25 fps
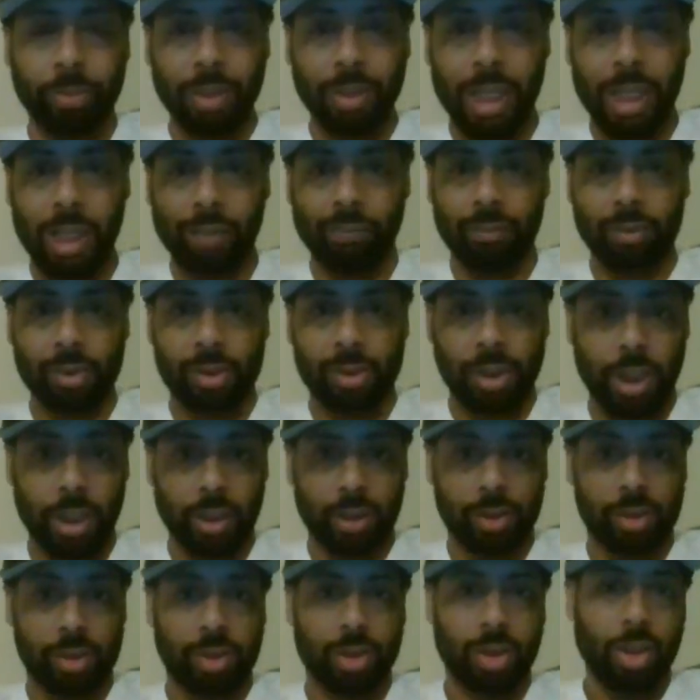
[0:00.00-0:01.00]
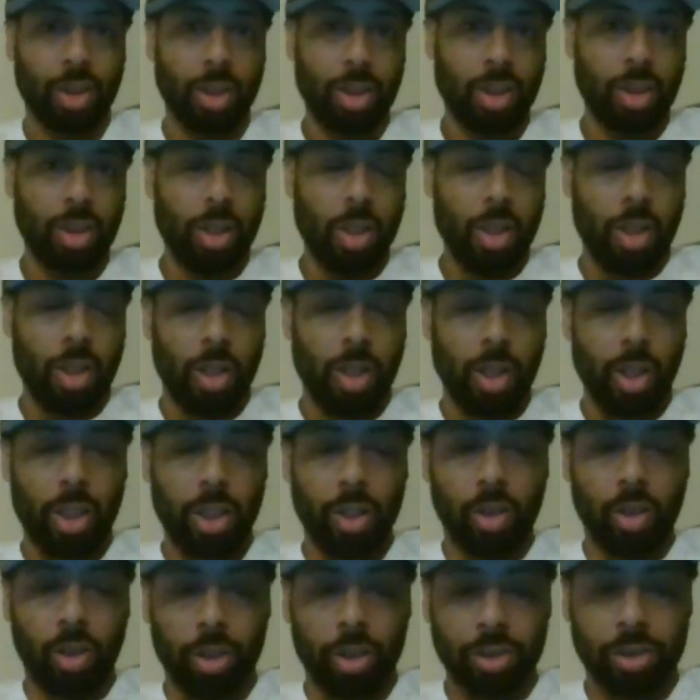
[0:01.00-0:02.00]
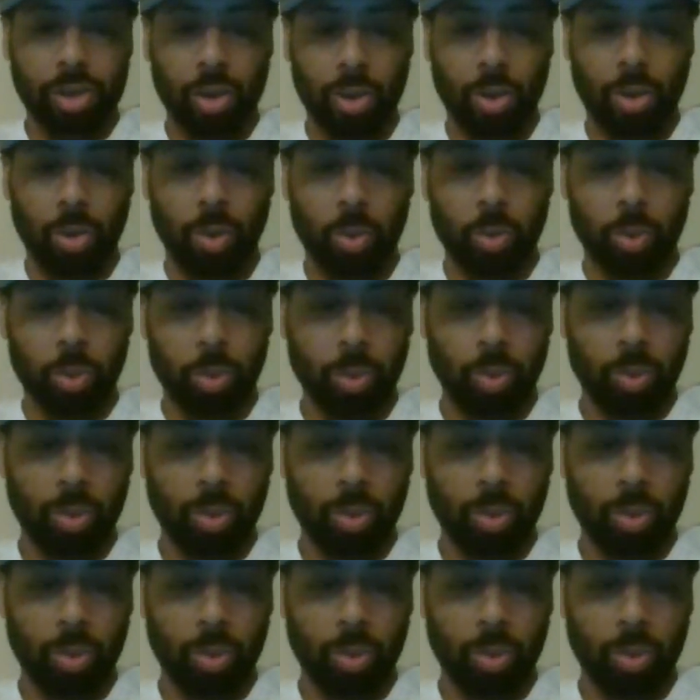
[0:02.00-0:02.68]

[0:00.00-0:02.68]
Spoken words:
having sex, and also